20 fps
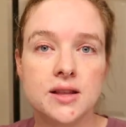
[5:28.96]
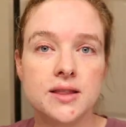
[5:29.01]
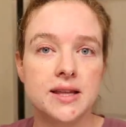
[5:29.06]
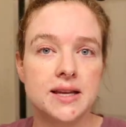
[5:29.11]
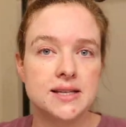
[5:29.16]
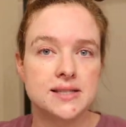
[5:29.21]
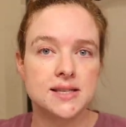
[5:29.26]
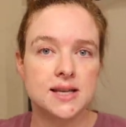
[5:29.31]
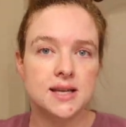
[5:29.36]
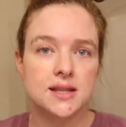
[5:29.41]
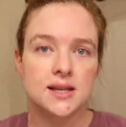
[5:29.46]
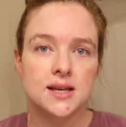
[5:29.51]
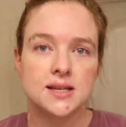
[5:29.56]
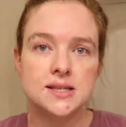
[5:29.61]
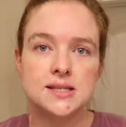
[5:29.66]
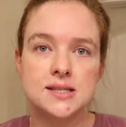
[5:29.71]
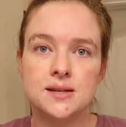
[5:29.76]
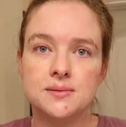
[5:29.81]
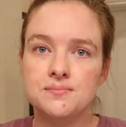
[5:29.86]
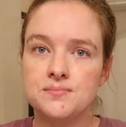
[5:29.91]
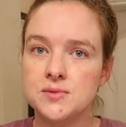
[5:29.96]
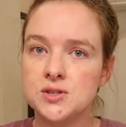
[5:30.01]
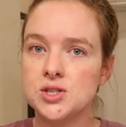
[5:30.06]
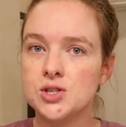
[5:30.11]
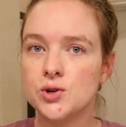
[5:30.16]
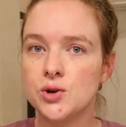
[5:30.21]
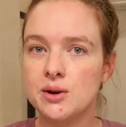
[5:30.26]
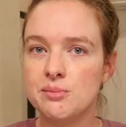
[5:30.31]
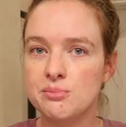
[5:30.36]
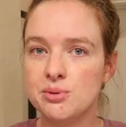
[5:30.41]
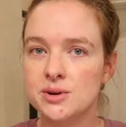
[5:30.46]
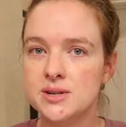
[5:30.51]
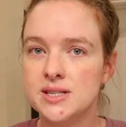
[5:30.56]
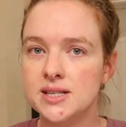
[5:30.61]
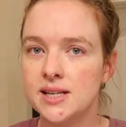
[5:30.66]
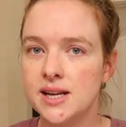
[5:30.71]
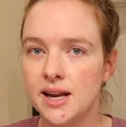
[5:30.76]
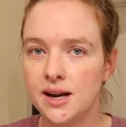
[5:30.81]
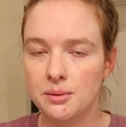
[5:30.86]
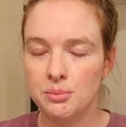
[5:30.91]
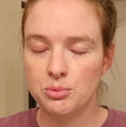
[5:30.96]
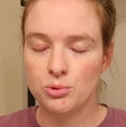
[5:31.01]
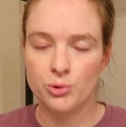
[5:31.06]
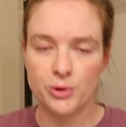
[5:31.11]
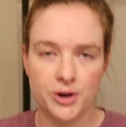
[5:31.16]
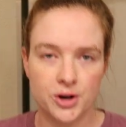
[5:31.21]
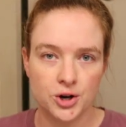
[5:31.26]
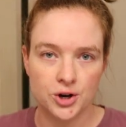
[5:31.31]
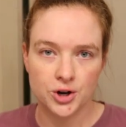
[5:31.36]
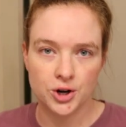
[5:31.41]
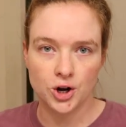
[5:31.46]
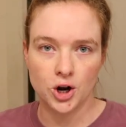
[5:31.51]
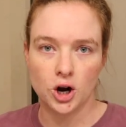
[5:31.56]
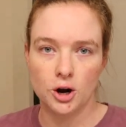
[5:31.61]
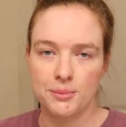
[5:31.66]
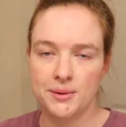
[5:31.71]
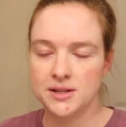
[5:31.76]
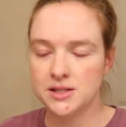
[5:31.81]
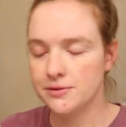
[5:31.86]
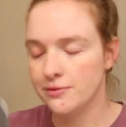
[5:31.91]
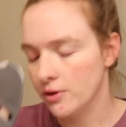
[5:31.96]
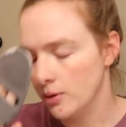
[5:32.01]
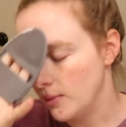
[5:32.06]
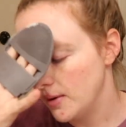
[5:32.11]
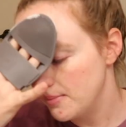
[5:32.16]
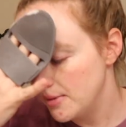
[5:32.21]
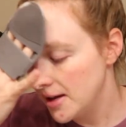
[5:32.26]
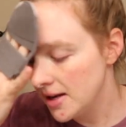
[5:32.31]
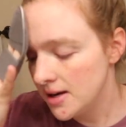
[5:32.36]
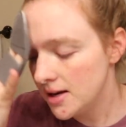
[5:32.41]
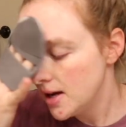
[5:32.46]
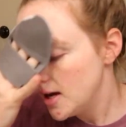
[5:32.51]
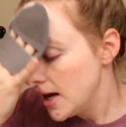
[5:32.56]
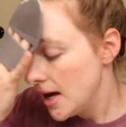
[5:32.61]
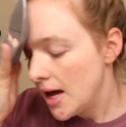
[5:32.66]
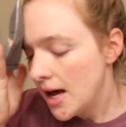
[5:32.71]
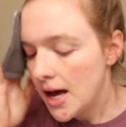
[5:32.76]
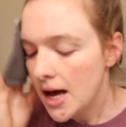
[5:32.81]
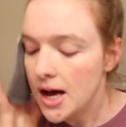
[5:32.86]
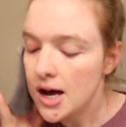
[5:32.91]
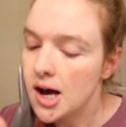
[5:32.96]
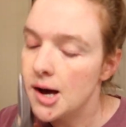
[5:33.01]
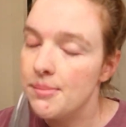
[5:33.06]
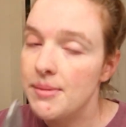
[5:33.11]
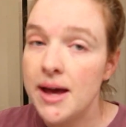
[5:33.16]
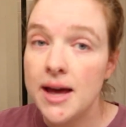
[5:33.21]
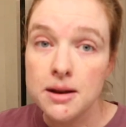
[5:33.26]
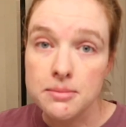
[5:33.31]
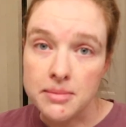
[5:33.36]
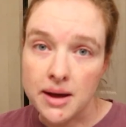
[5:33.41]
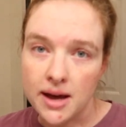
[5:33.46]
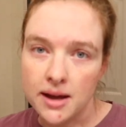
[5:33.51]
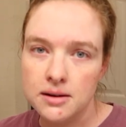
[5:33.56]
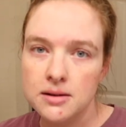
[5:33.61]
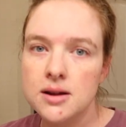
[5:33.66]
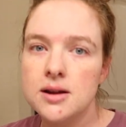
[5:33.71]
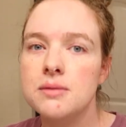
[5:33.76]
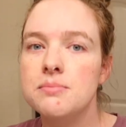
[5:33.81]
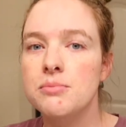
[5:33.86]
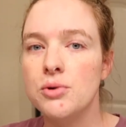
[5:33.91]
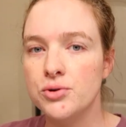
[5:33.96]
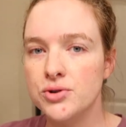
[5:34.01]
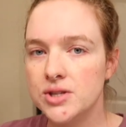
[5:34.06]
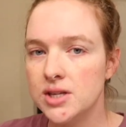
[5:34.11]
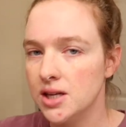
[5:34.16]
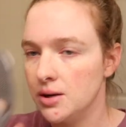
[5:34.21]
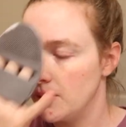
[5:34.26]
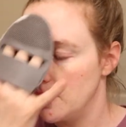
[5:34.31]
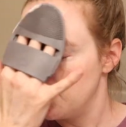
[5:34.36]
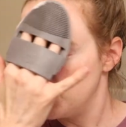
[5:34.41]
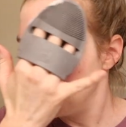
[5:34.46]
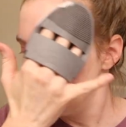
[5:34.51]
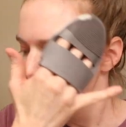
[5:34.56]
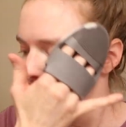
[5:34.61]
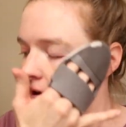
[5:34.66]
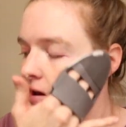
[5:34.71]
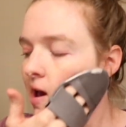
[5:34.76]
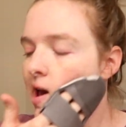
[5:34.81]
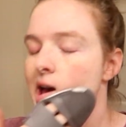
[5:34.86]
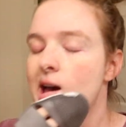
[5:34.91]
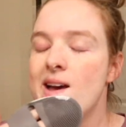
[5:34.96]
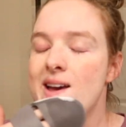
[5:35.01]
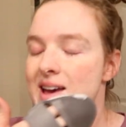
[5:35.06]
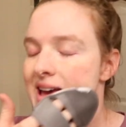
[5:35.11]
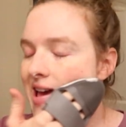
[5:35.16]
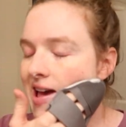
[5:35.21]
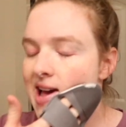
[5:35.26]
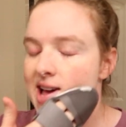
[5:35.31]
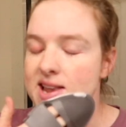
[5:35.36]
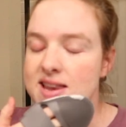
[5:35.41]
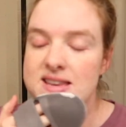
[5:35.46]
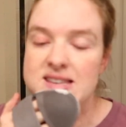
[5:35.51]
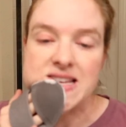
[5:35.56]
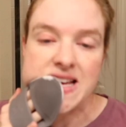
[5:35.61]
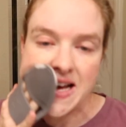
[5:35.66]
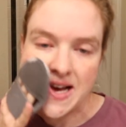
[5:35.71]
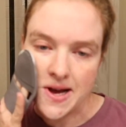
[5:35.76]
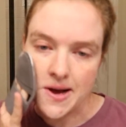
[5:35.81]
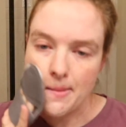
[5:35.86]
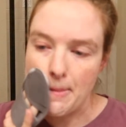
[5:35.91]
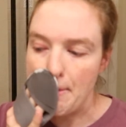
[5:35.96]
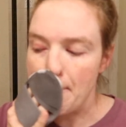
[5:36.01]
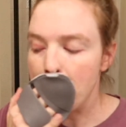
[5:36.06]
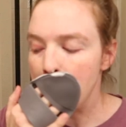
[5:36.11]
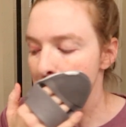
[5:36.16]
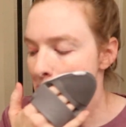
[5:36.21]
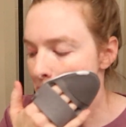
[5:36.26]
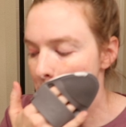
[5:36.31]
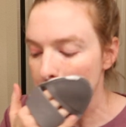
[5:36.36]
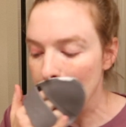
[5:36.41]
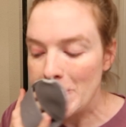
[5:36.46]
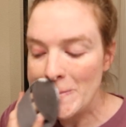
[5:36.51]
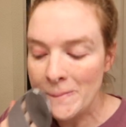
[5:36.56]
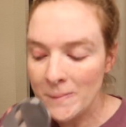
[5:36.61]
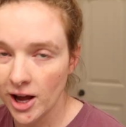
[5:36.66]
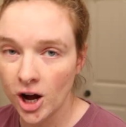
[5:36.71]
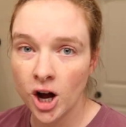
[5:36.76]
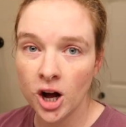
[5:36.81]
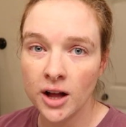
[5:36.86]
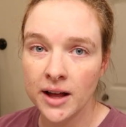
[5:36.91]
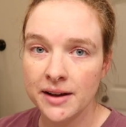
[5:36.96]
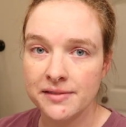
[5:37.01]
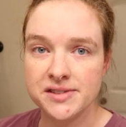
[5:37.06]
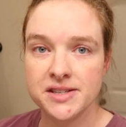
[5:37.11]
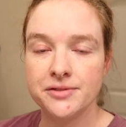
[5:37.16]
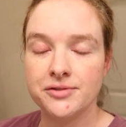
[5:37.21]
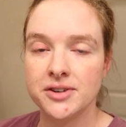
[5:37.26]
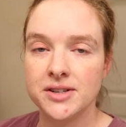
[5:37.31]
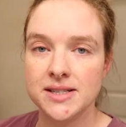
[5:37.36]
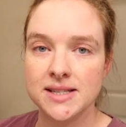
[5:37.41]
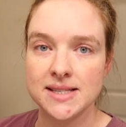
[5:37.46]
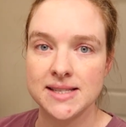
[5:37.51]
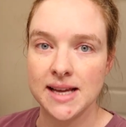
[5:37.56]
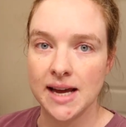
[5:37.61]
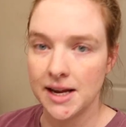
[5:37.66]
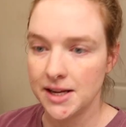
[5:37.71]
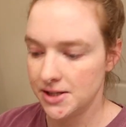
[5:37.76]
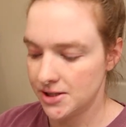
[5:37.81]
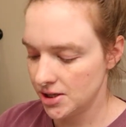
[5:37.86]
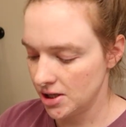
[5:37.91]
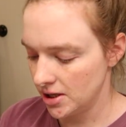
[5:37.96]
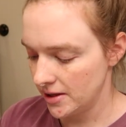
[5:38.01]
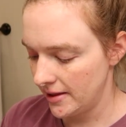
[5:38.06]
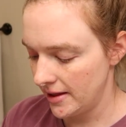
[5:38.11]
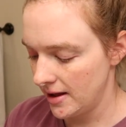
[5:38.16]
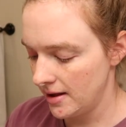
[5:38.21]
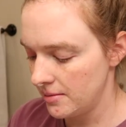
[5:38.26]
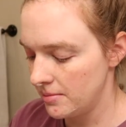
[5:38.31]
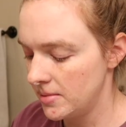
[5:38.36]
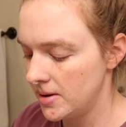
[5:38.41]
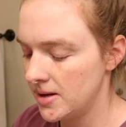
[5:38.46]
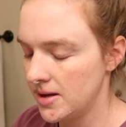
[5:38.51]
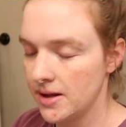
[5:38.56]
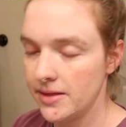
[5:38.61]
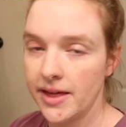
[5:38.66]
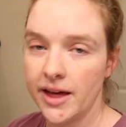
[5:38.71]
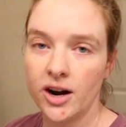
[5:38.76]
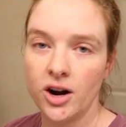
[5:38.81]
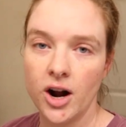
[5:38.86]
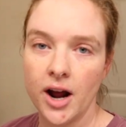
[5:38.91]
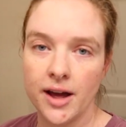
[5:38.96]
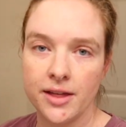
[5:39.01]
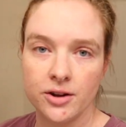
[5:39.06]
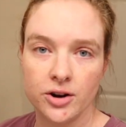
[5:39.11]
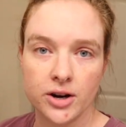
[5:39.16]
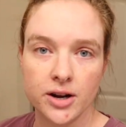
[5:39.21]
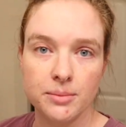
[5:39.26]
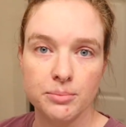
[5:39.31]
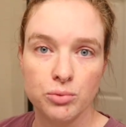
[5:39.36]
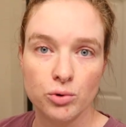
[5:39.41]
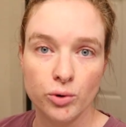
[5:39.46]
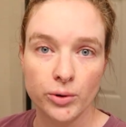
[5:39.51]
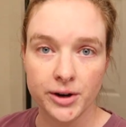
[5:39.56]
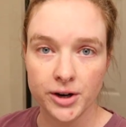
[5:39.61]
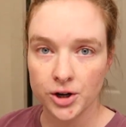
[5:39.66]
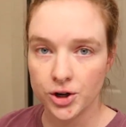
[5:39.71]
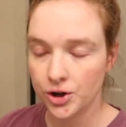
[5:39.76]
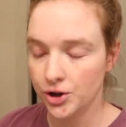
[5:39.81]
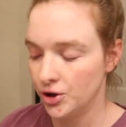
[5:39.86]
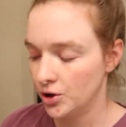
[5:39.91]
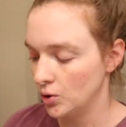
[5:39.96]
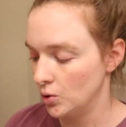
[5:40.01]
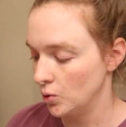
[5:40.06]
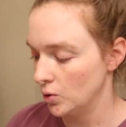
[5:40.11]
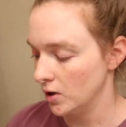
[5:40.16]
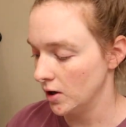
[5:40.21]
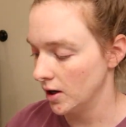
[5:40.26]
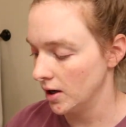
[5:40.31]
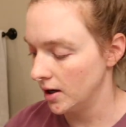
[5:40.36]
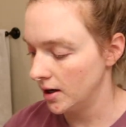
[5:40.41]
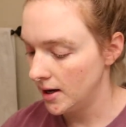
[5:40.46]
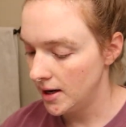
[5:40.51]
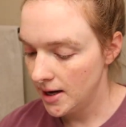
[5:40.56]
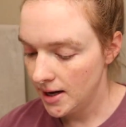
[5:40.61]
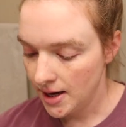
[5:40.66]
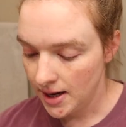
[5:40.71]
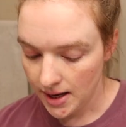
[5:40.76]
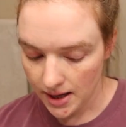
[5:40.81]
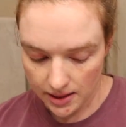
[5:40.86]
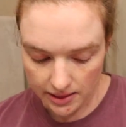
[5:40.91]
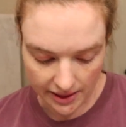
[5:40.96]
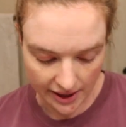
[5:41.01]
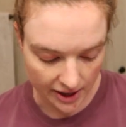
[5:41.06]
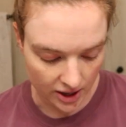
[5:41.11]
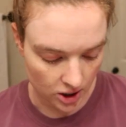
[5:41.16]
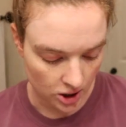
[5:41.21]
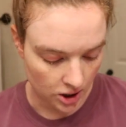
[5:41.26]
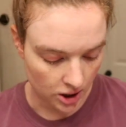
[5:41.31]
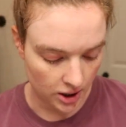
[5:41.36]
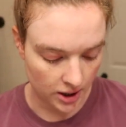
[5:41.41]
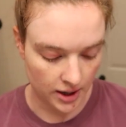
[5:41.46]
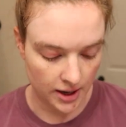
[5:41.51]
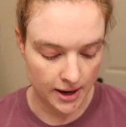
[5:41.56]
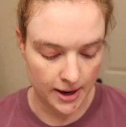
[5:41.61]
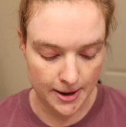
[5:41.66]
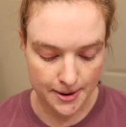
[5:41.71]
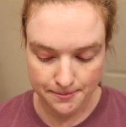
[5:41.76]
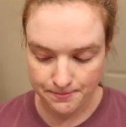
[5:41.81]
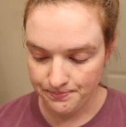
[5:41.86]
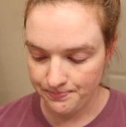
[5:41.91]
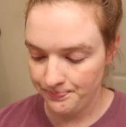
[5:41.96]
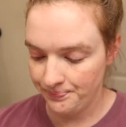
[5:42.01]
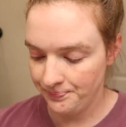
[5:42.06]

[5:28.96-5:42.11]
things like this. Screen printed and embroidered garments for women and men, mostly women. And they all have different designs on them that are either embroidered or that are